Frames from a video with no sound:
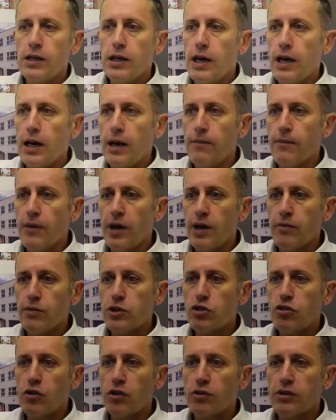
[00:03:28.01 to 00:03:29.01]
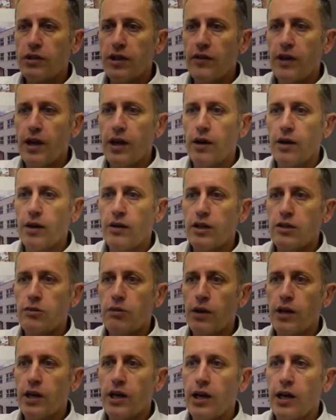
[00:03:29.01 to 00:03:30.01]
And then we scroll down there, look at this
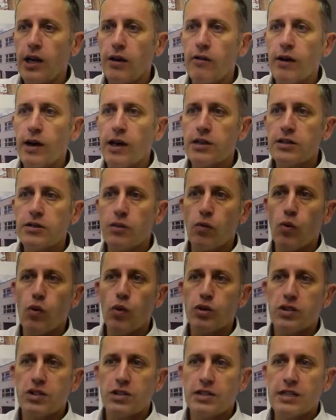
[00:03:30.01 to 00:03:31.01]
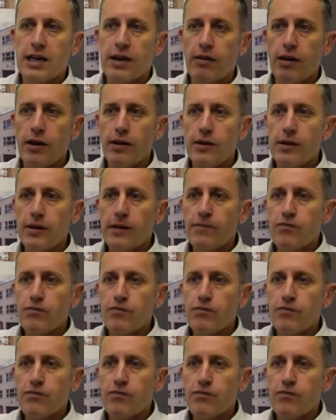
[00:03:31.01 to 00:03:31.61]
one here, great, it's a water tower,